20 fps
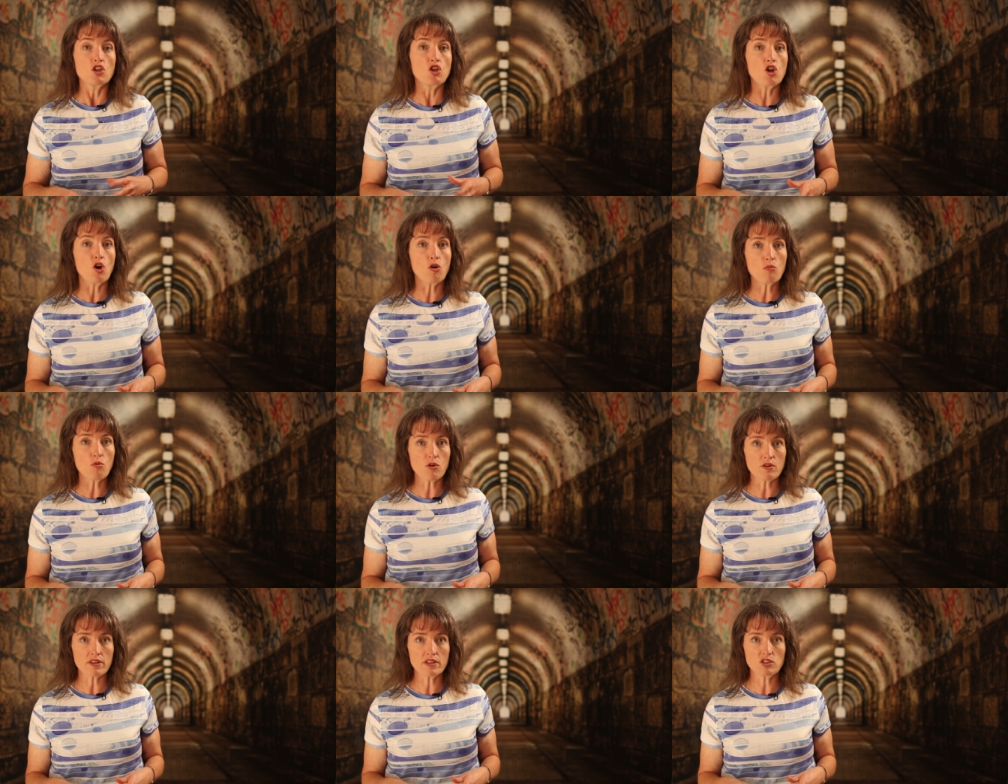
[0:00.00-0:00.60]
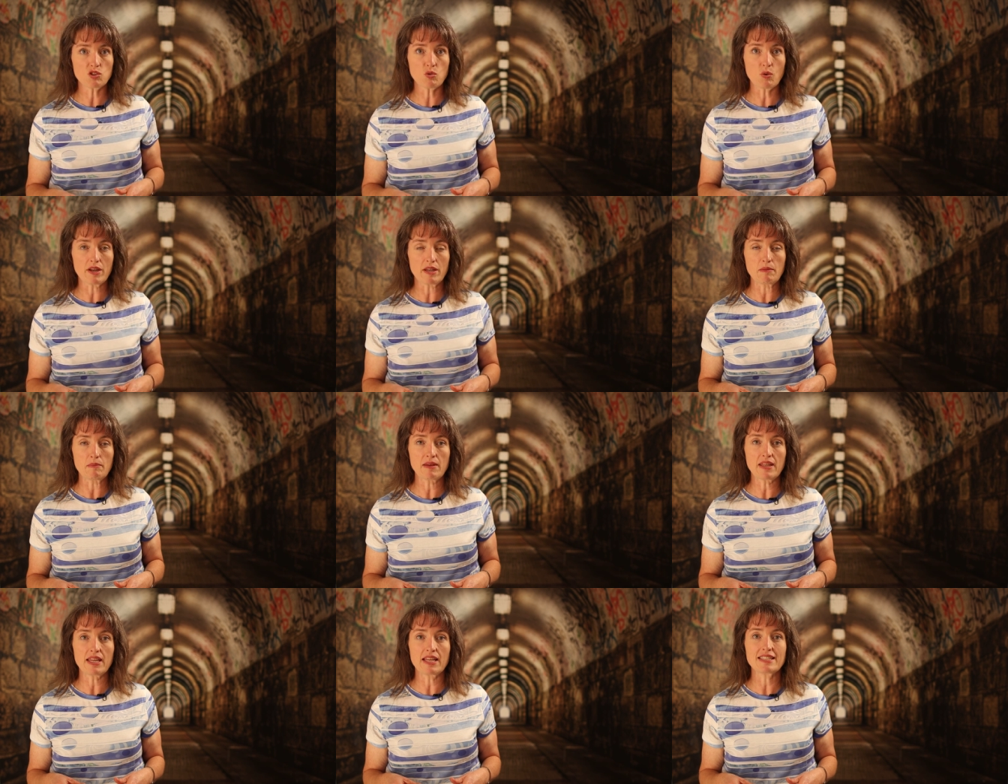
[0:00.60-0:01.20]
no more than
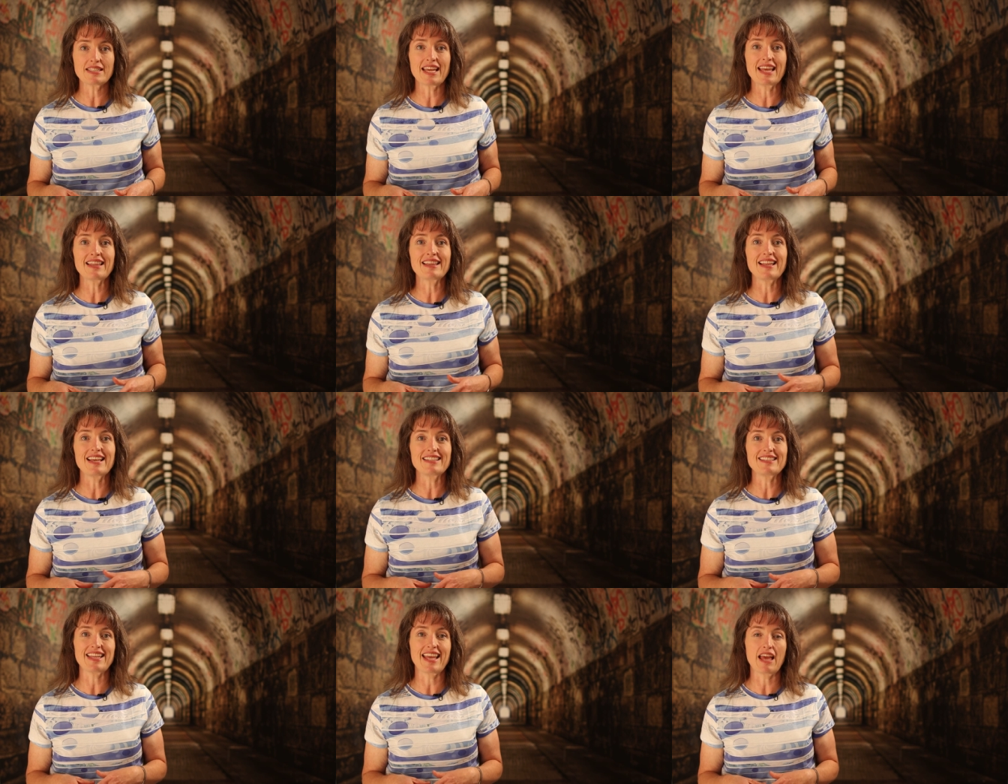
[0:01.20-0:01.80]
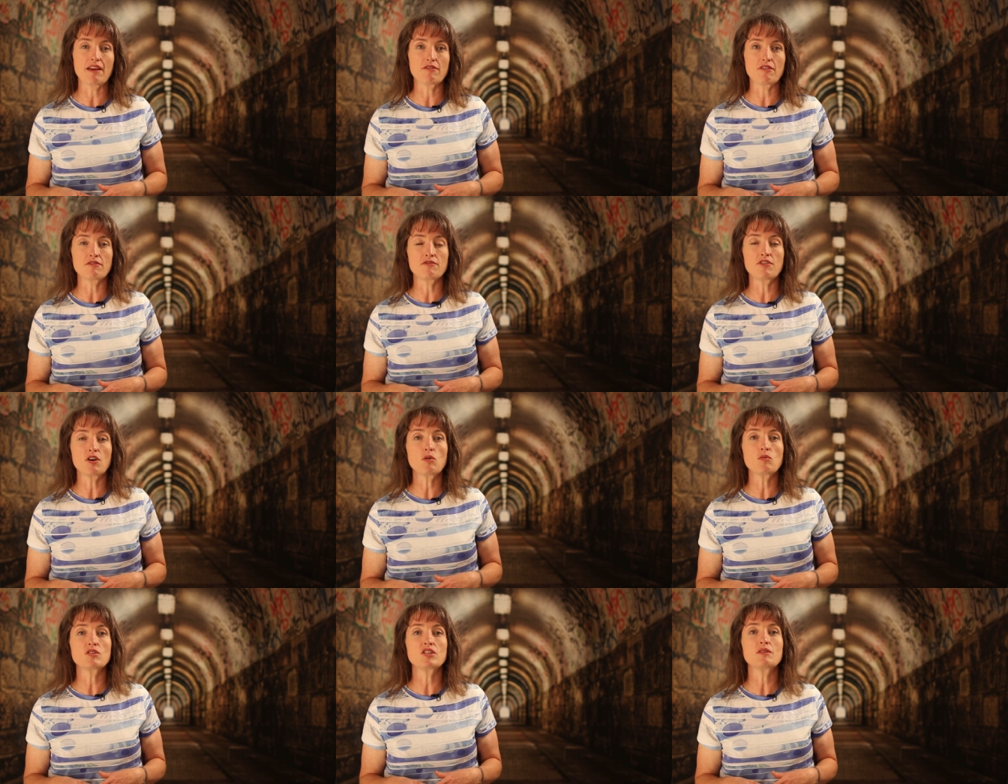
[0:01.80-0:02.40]
20 minutes unless they have a
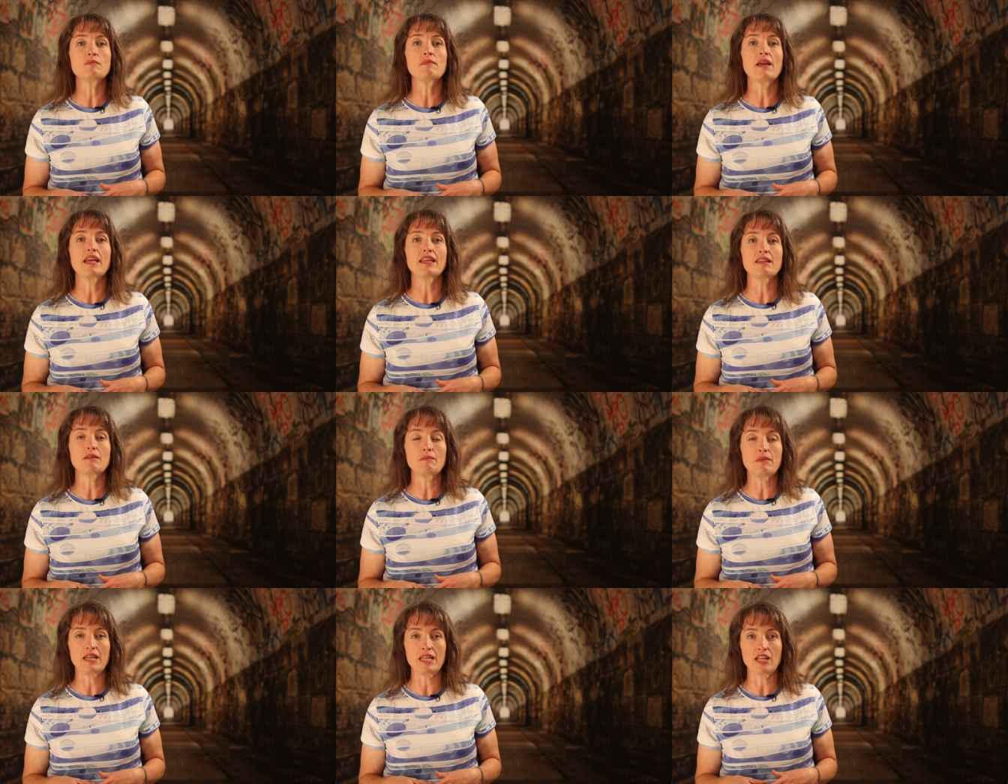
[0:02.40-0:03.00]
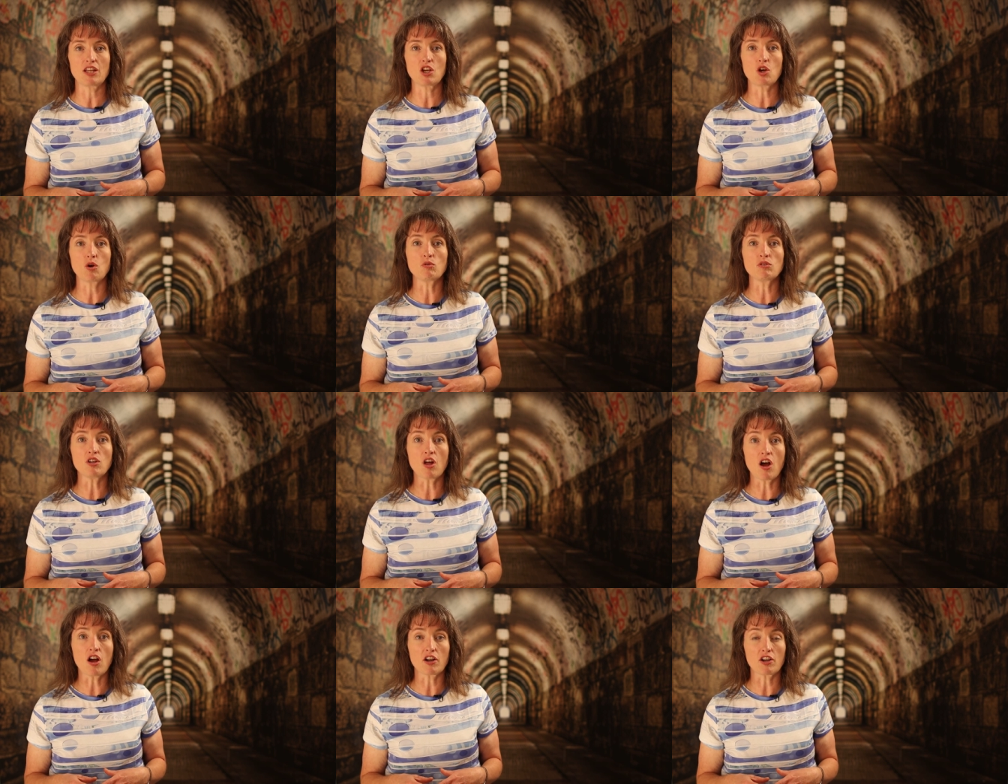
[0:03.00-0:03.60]
vote to make the meeting go
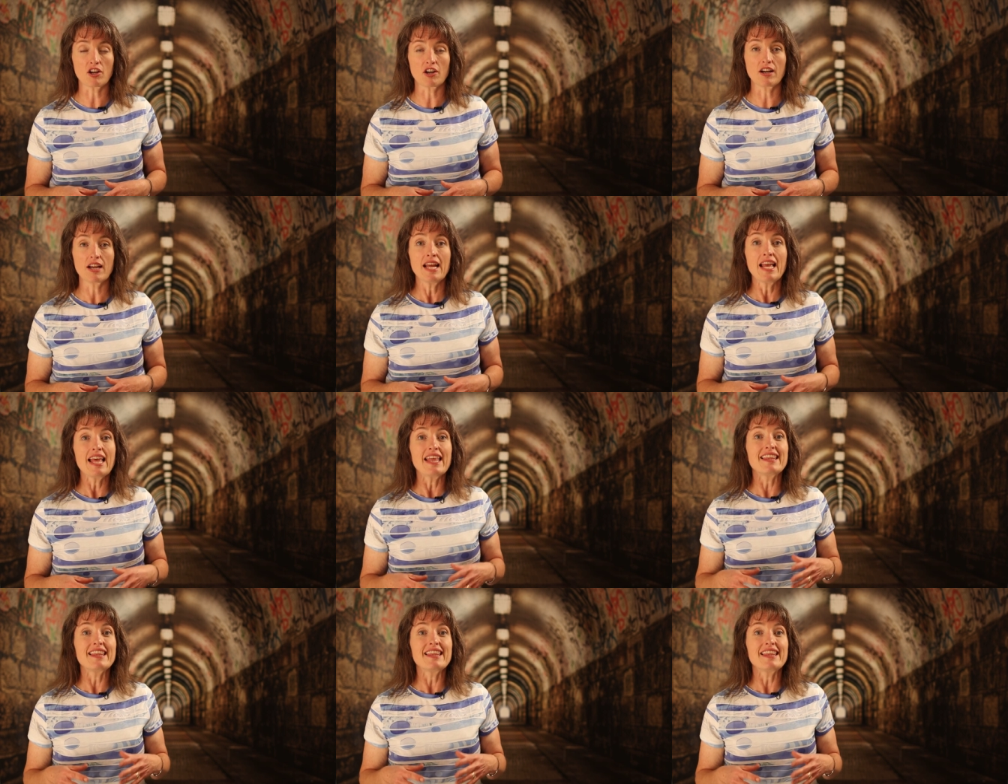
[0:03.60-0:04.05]
longer.